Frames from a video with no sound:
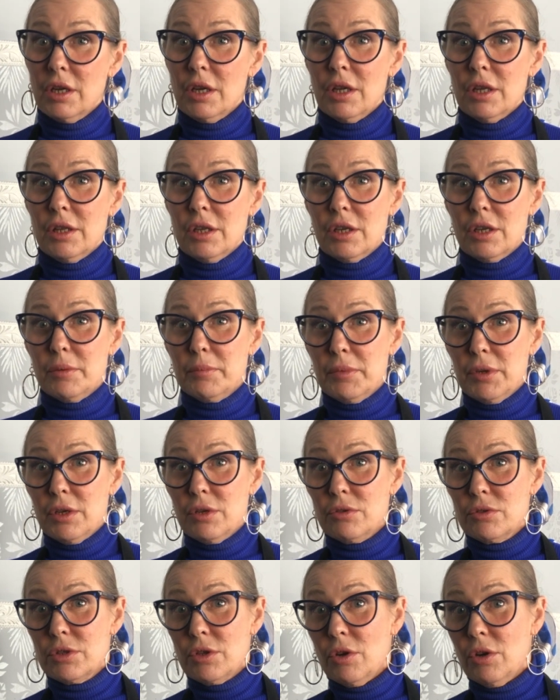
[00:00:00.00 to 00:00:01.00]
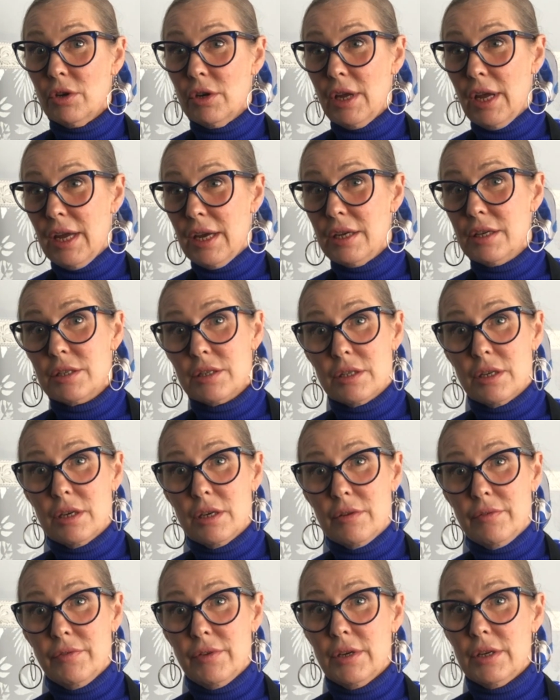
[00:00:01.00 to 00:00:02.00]
they can be used on any
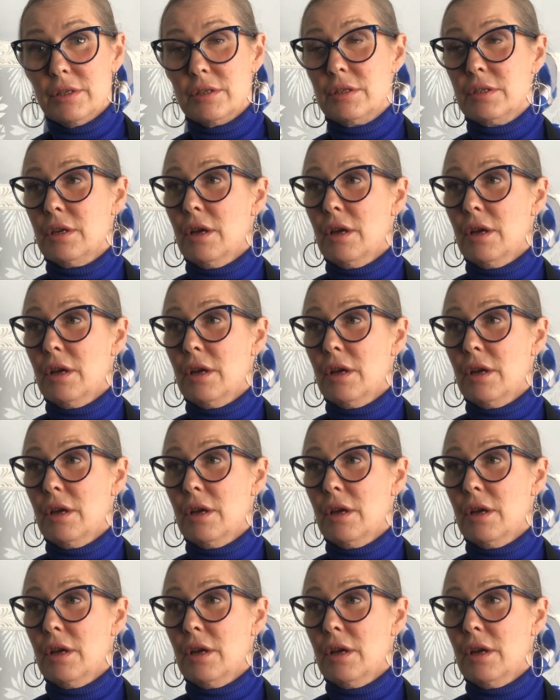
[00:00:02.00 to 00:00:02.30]
surface,